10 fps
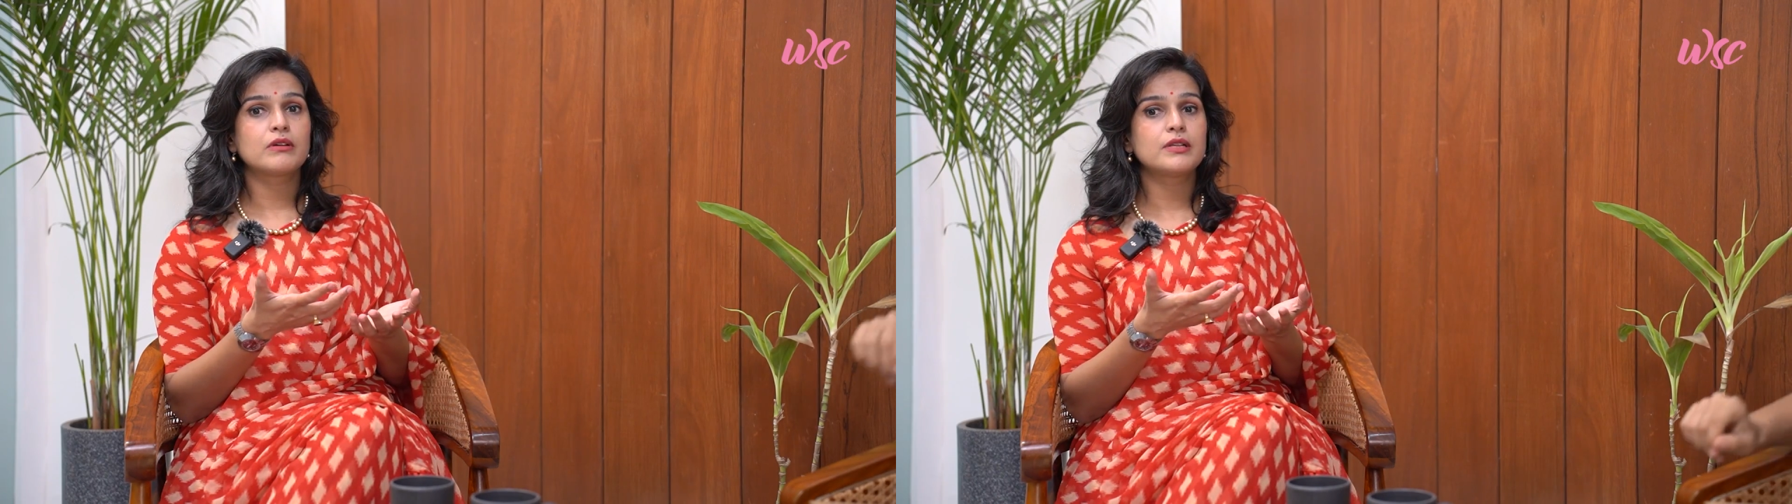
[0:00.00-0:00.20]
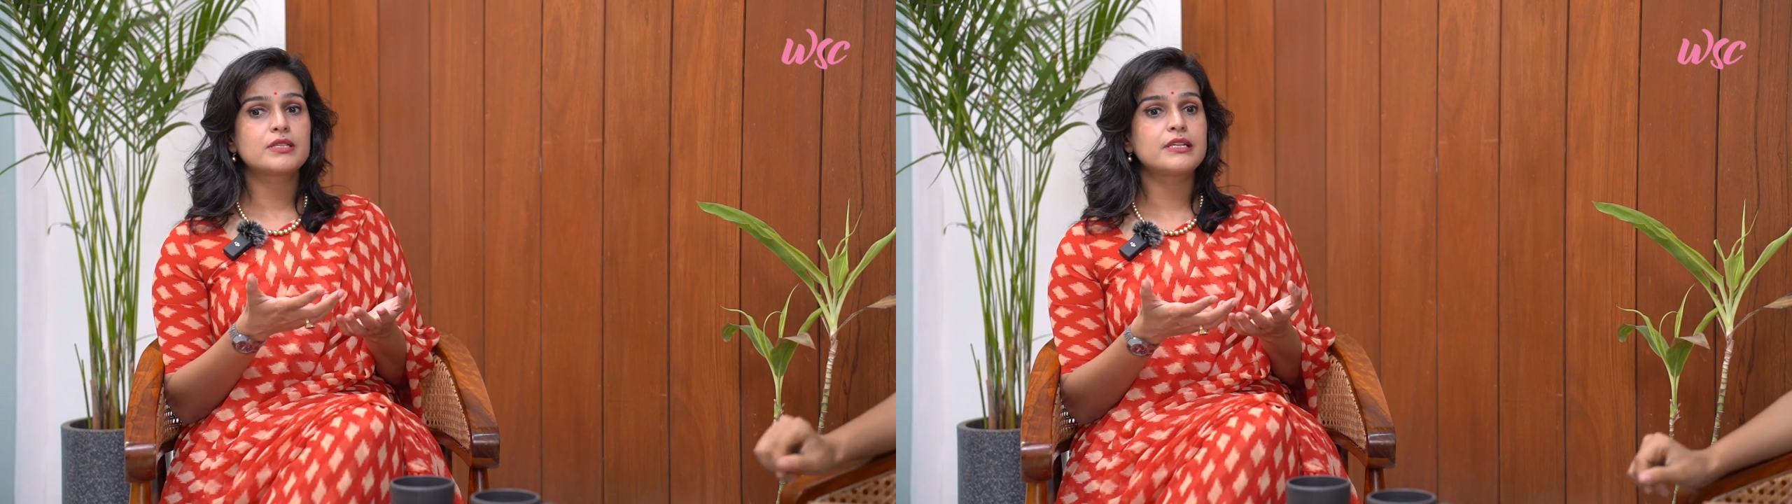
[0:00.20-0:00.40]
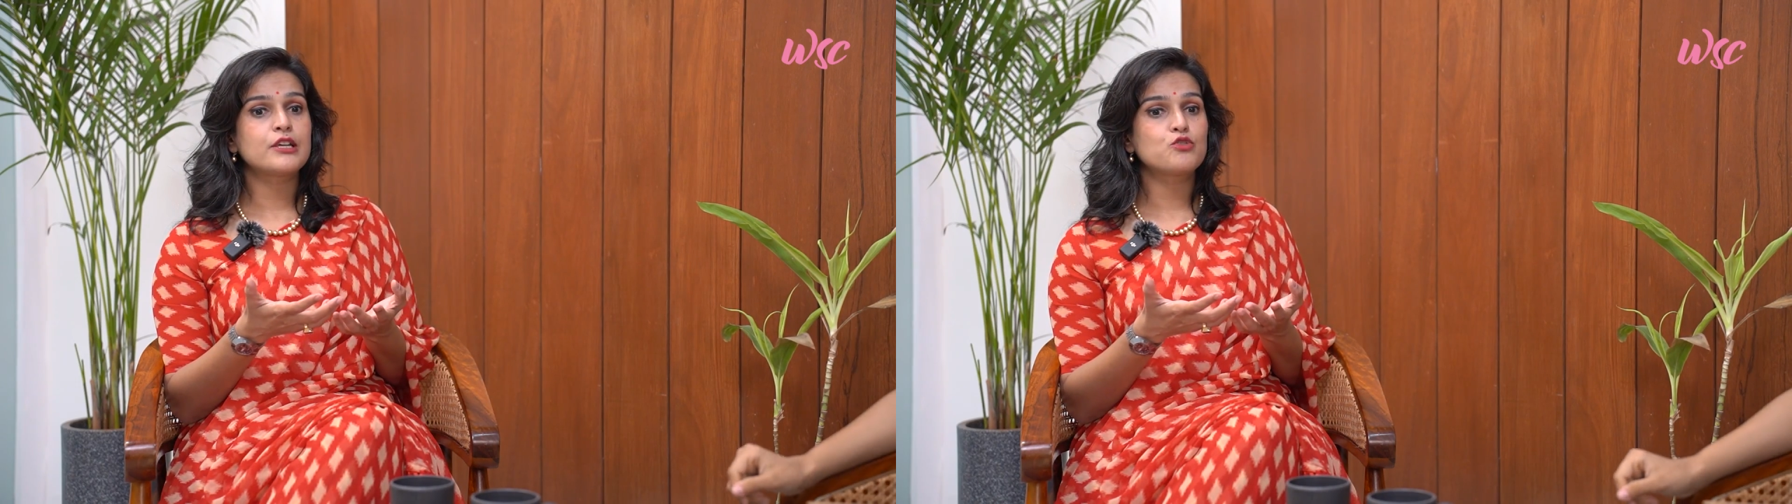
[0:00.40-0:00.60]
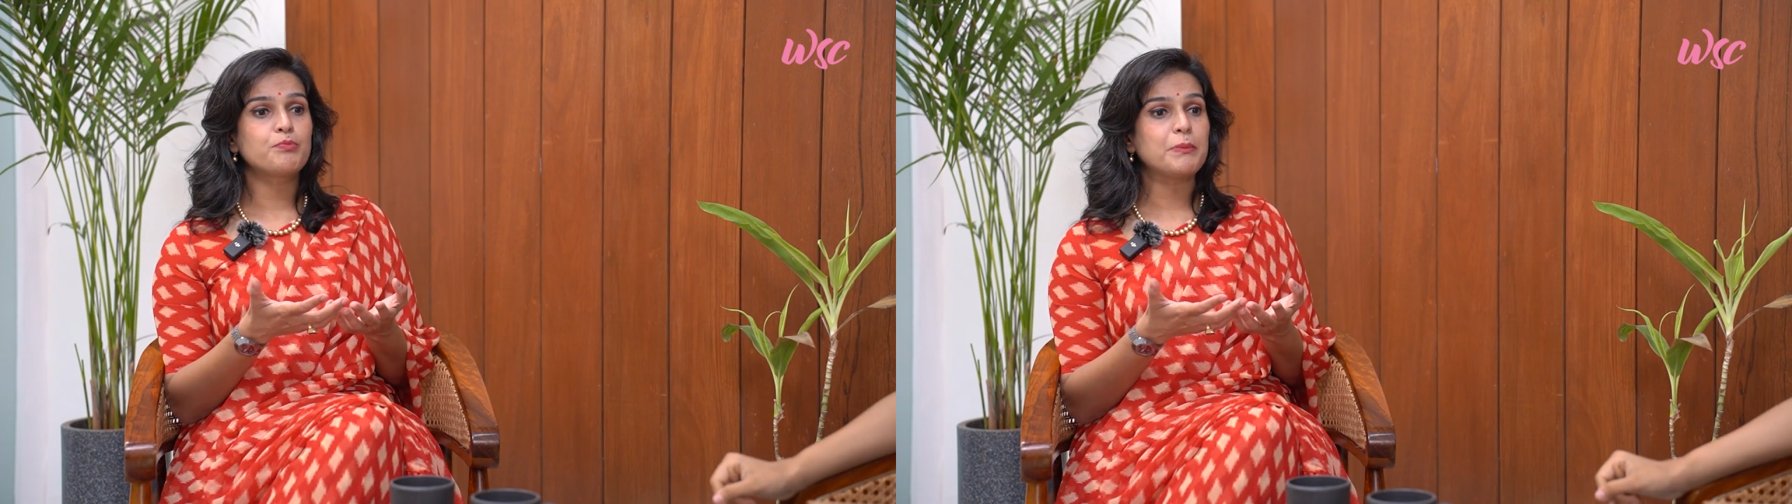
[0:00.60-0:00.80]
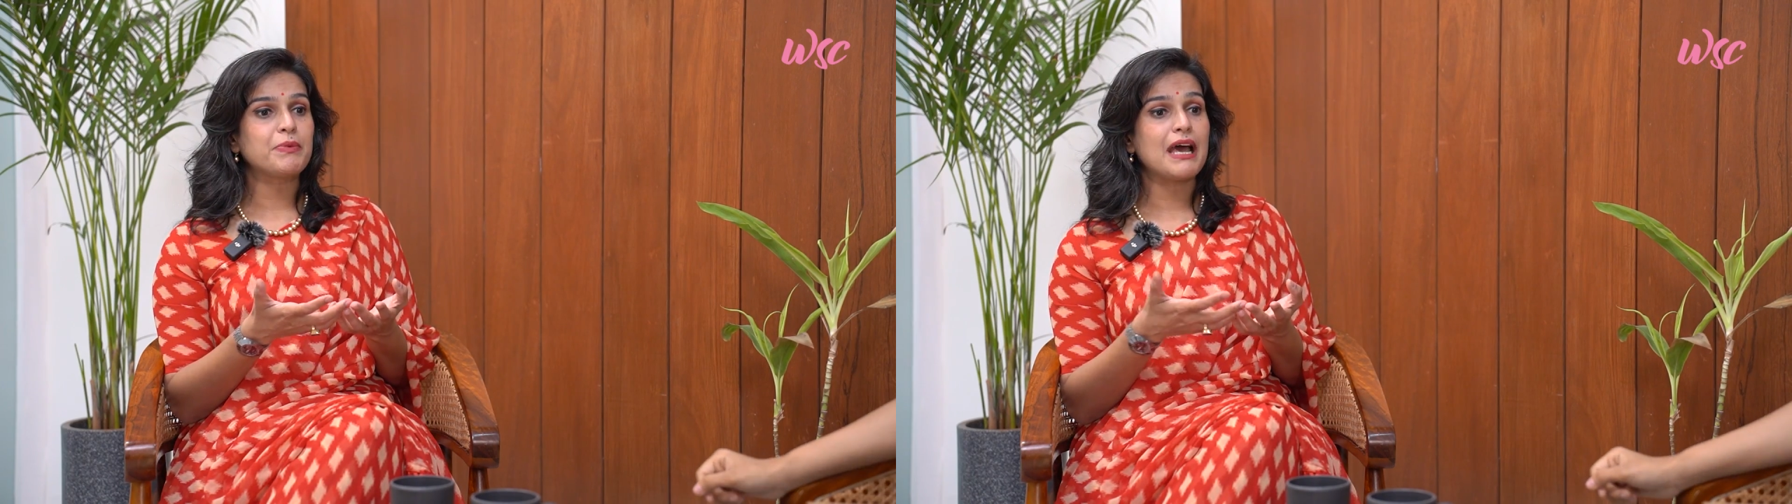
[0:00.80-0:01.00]
listening to
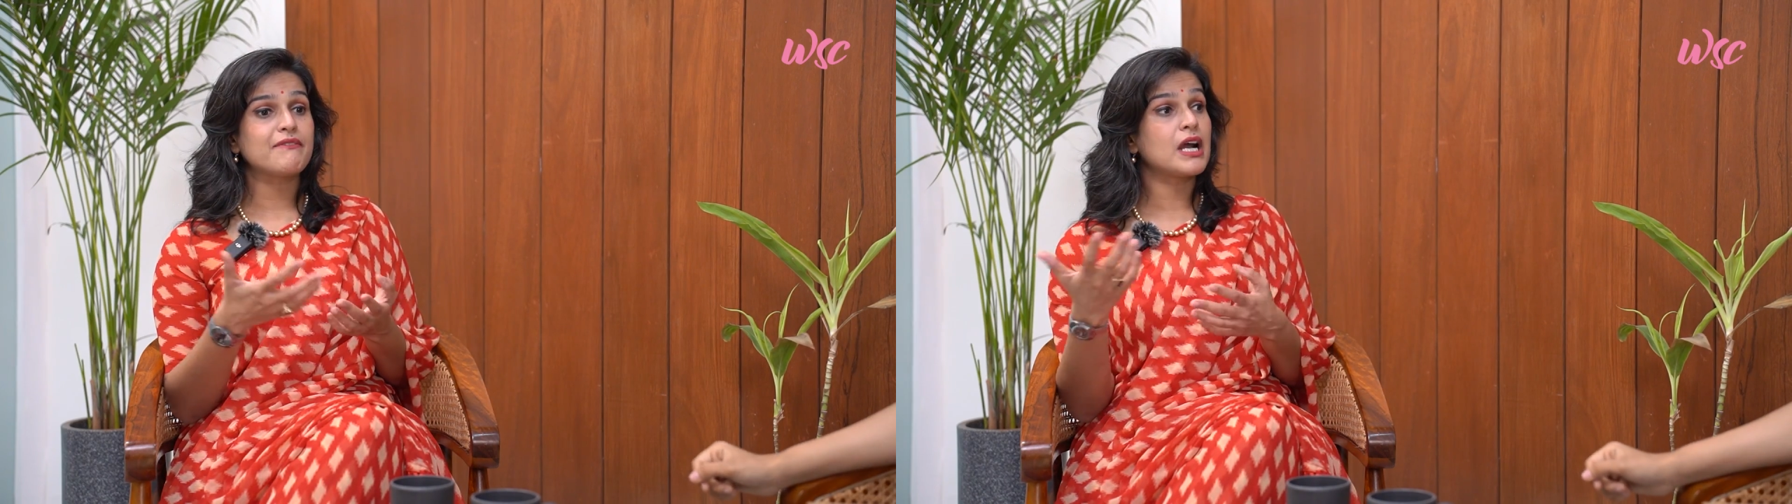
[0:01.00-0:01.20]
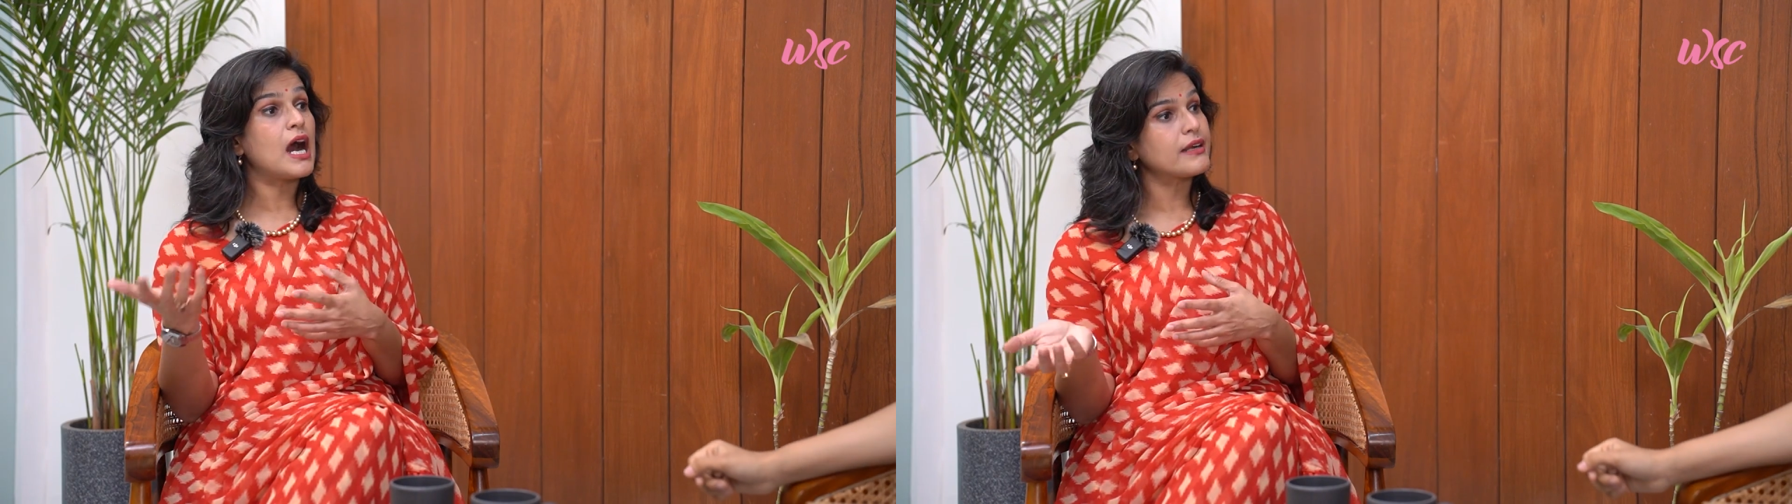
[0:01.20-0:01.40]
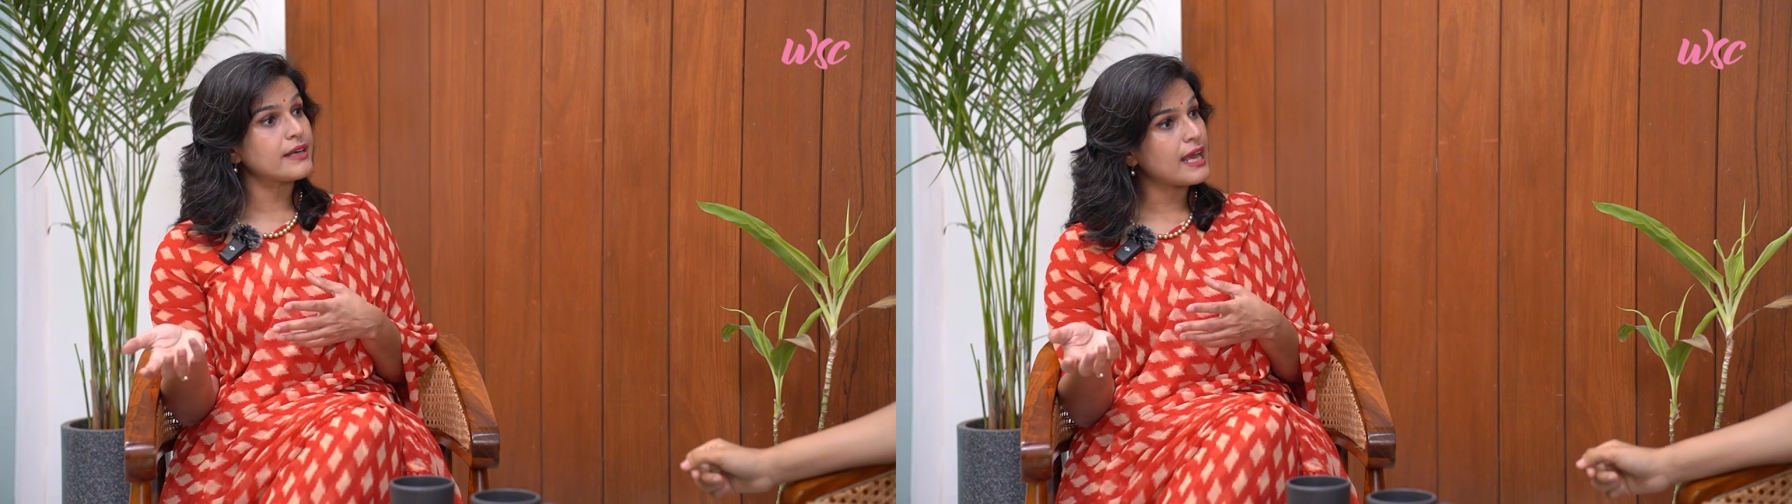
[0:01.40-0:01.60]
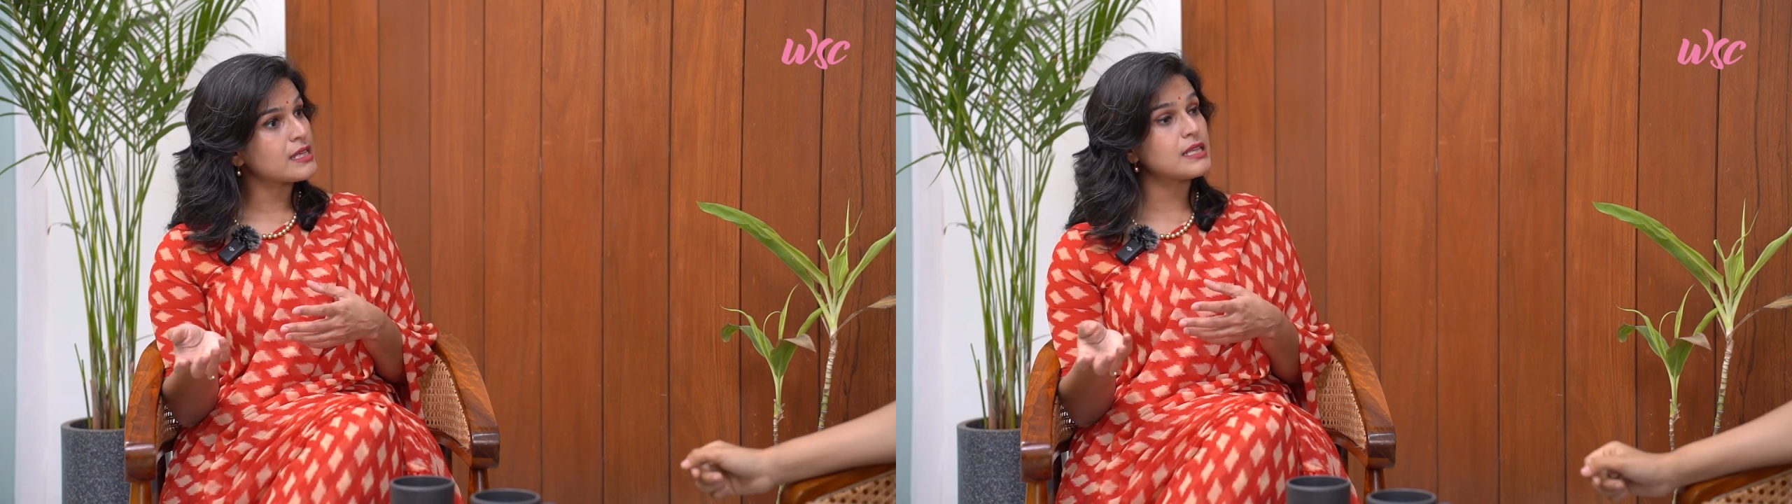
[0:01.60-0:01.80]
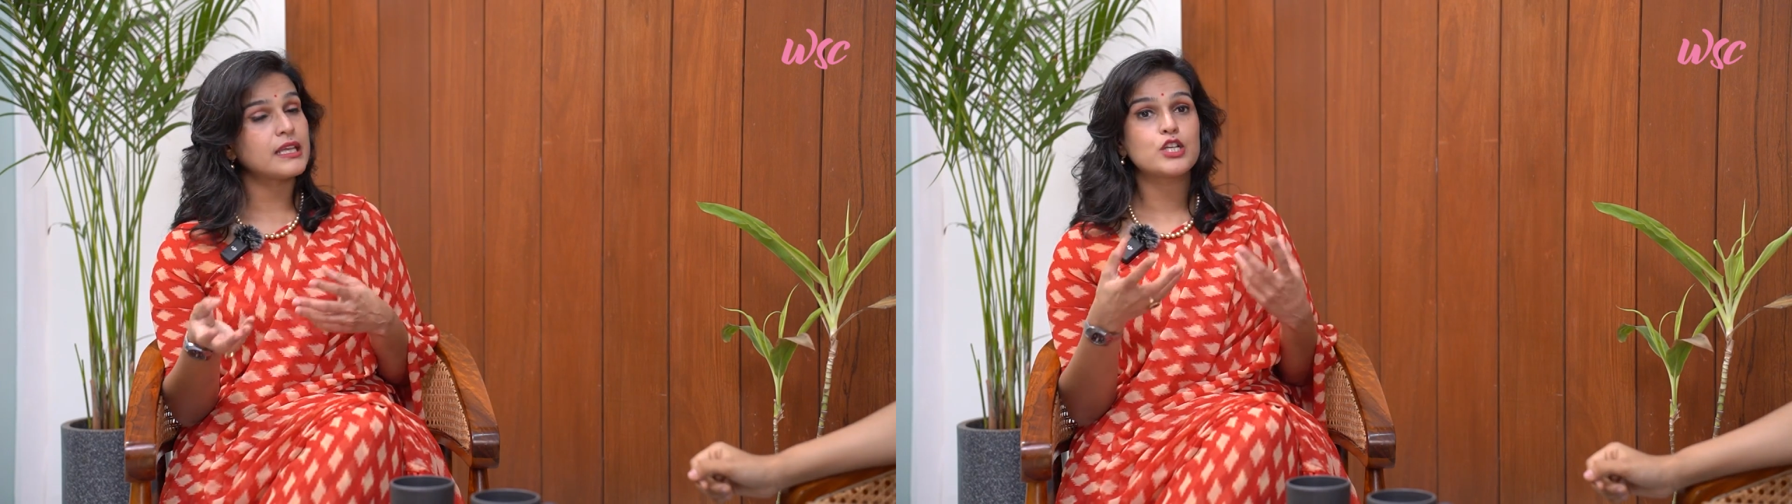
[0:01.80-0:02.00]
people having heart
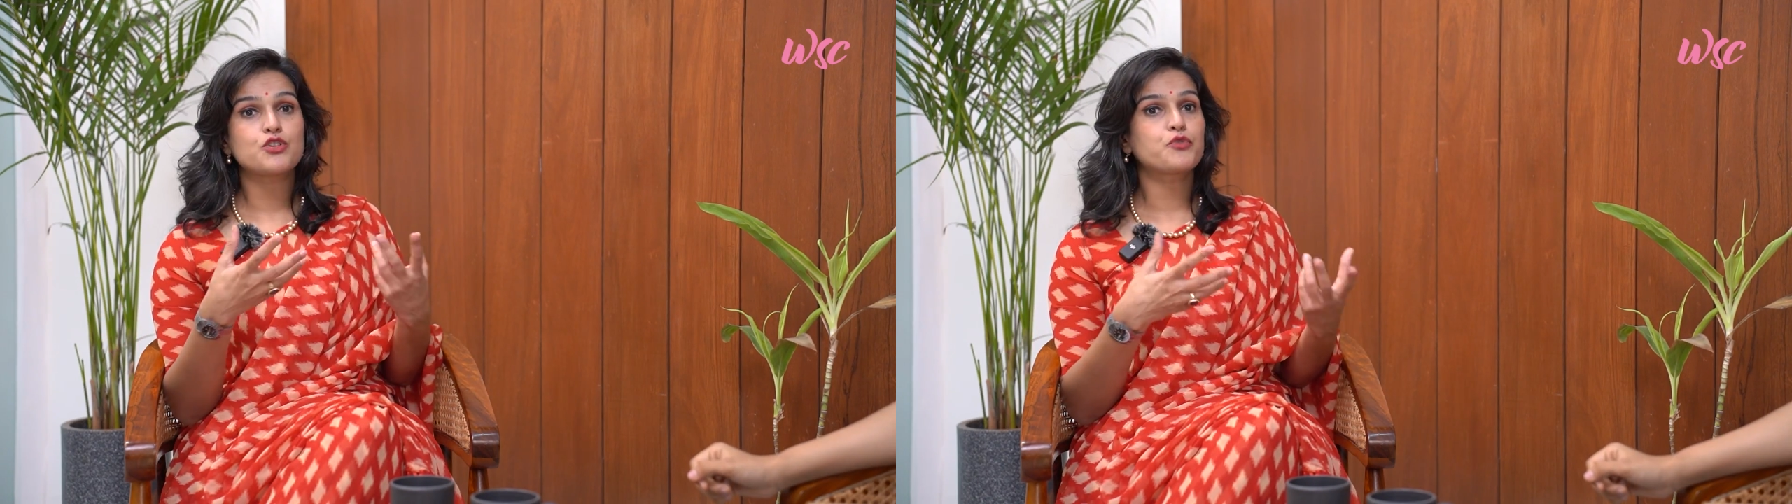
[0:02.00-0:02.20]
attacks at the age